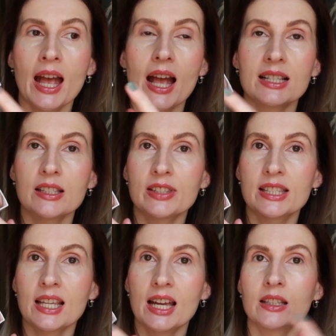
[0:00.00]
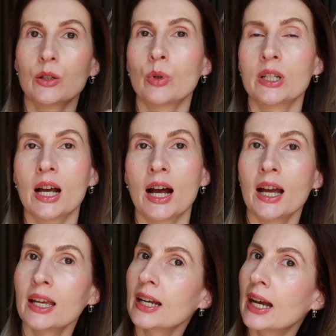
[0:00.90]
As I've said, when
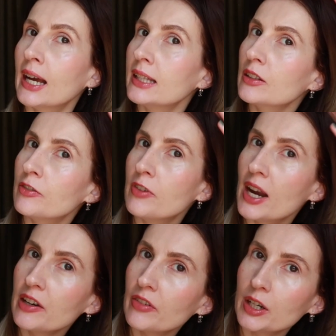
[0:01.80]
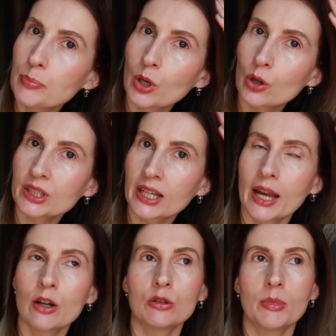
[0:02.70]
I had very blonde
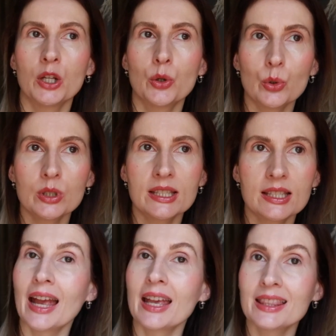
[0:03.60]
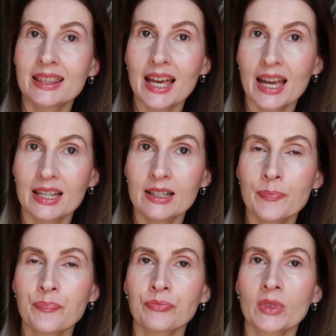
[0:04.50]
hair on my roots, and
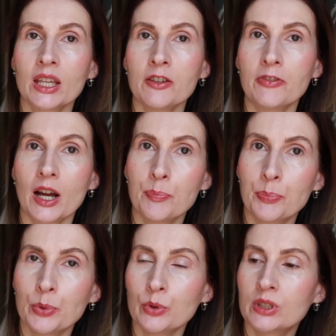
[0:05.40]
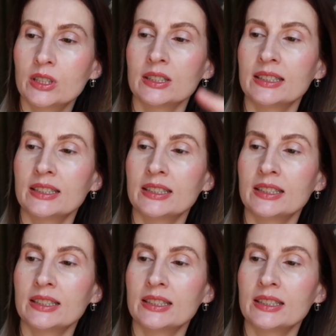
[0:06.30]
then if I put